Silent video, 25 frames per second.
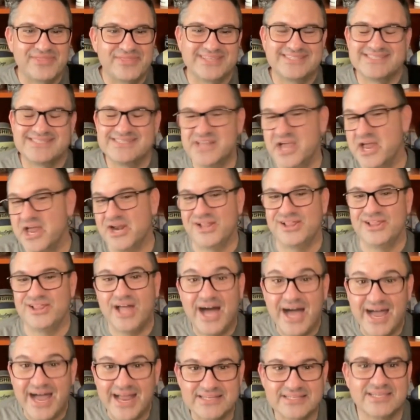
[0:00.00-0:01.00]
That's not a
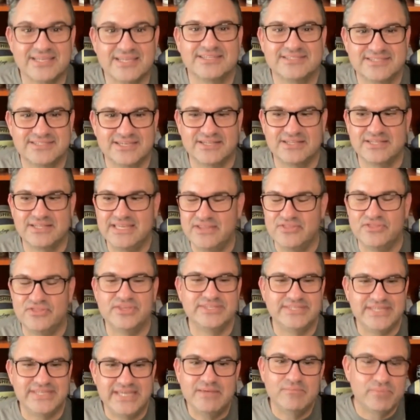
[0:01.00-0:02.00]
lot to lead the
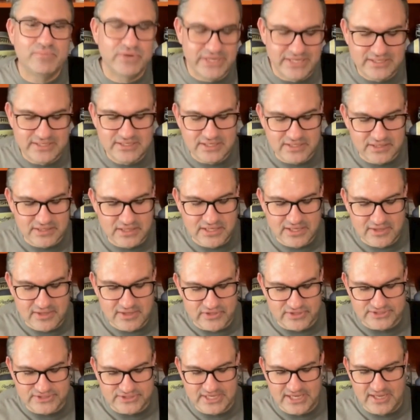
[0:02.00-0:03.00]
team, but he did lead
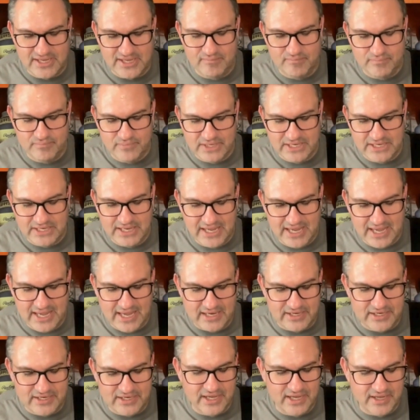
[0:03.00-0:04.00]
the team, and he
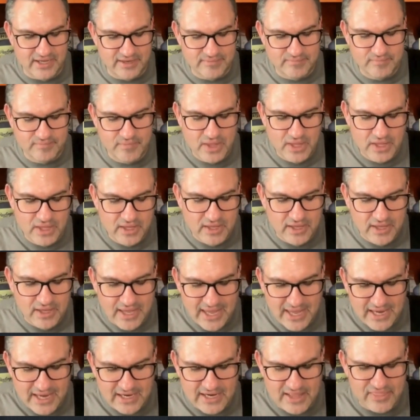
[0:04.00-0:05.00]
had
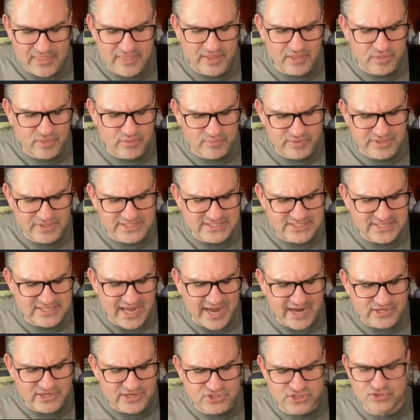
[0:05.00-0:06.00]
I think 3
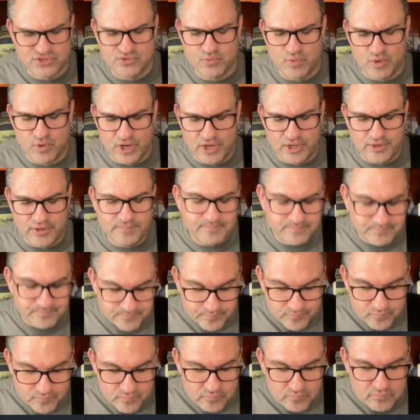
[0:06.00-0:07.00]
sacks as well.
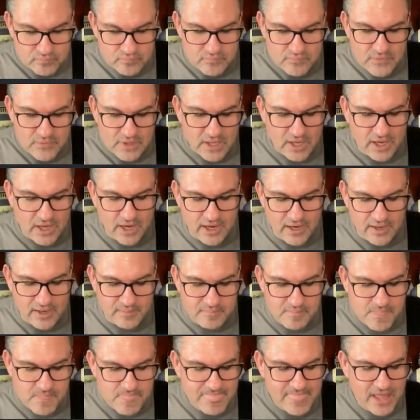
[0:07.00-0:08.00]

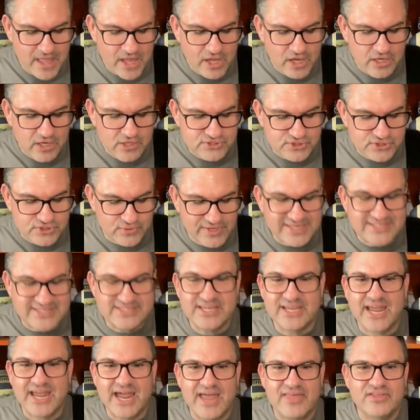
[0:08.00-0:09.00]
So he's
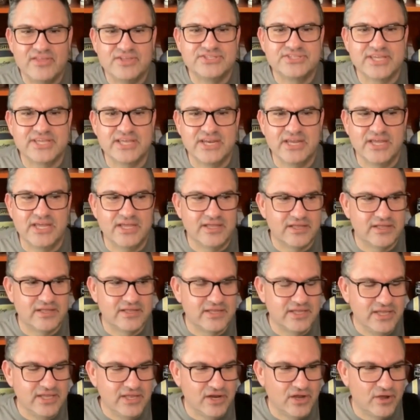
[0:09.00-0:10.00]
a guy that's gonna
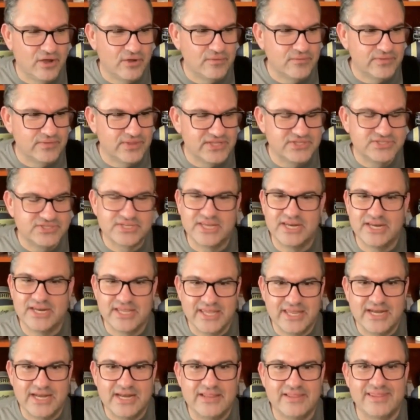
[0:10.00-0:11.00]

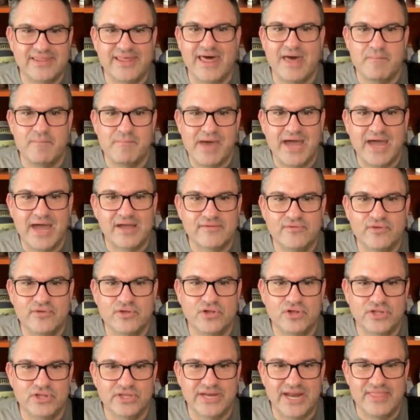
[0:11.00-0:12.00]
get into that
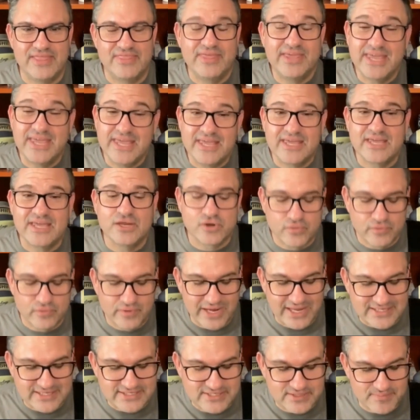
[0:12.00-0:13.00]
backfield, and I think he can
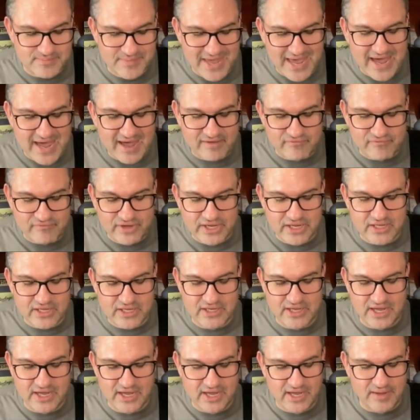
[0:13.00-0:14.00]
create some havoc.
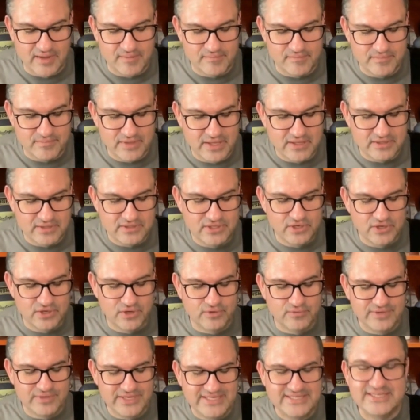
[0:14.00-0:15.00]

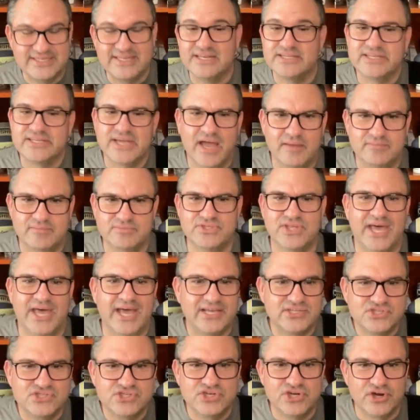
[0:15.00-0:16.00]
He did at times
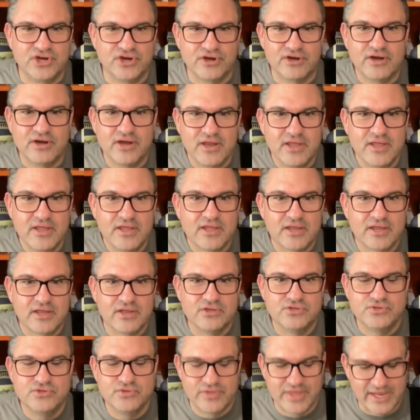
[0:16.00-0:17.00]
last year,
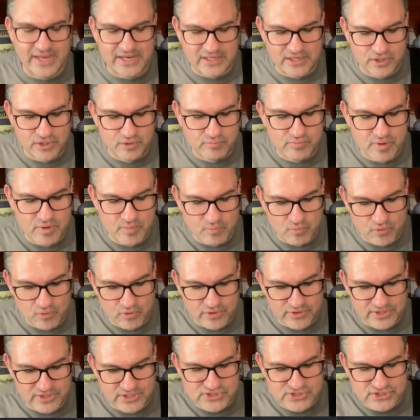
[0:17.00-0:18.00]
could do that a little bit
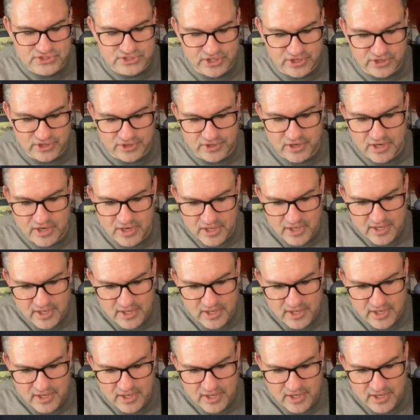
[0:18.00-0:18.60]
more this year.